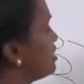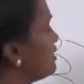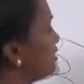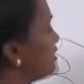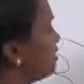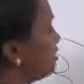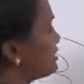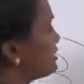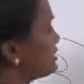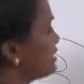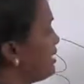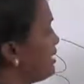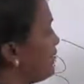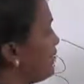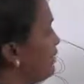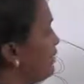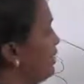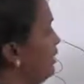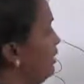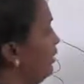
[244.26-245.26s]
general
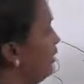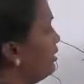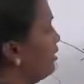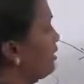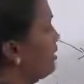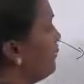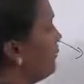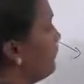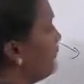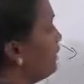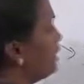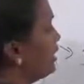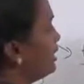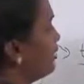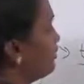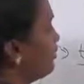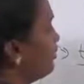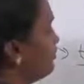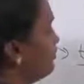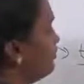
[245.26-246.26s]
example,
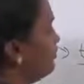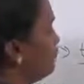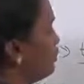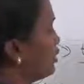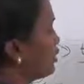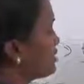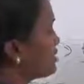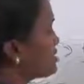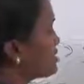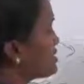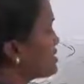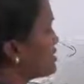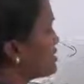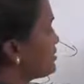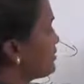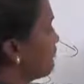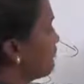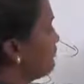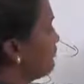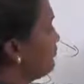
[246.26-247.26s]
pile of books,
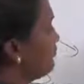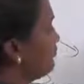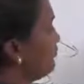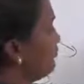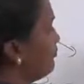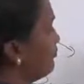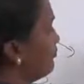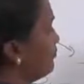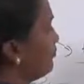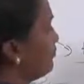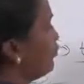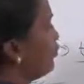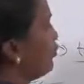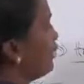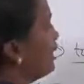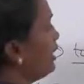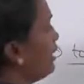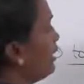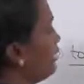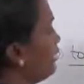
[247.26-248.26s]

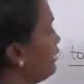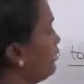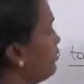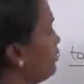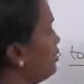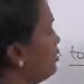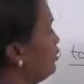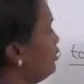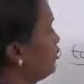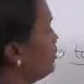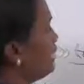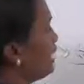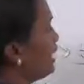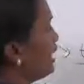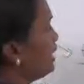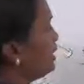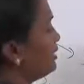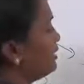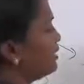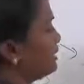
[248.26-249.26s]
one above
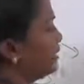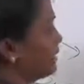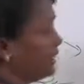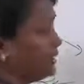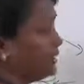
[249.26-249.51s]
another